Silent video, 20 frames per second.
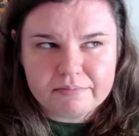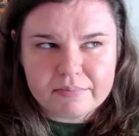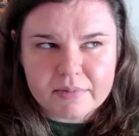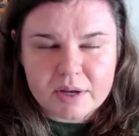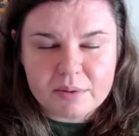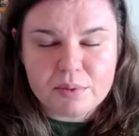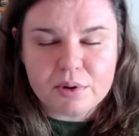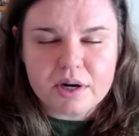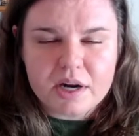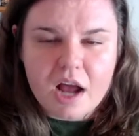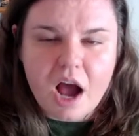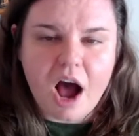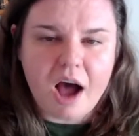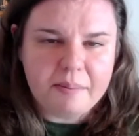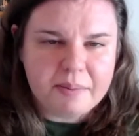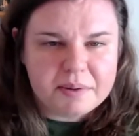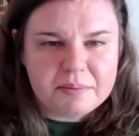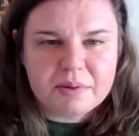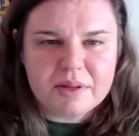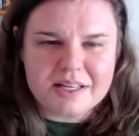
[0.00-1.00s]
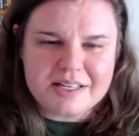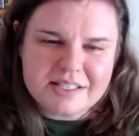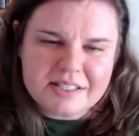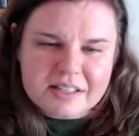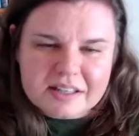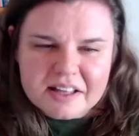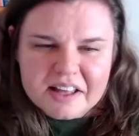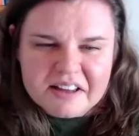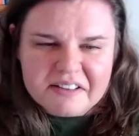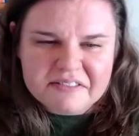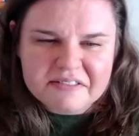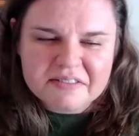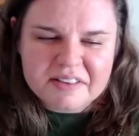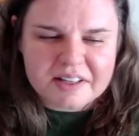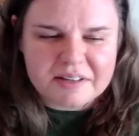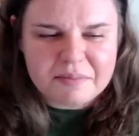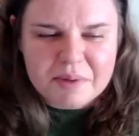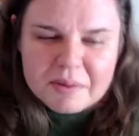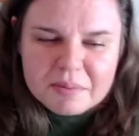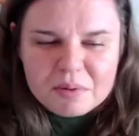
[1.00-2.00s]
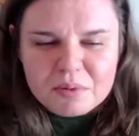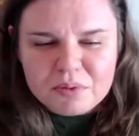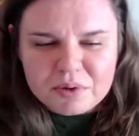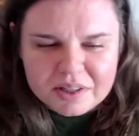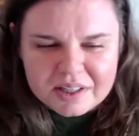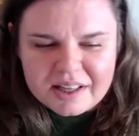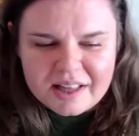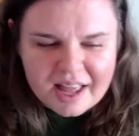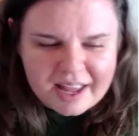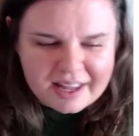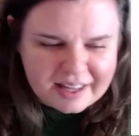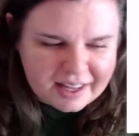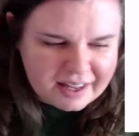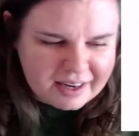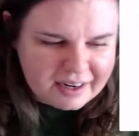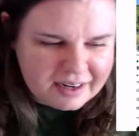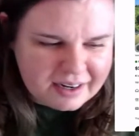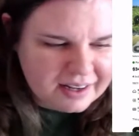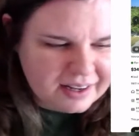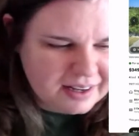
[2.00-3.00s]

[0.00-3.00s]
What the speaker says: pretty hopping place to live, like, people really like it.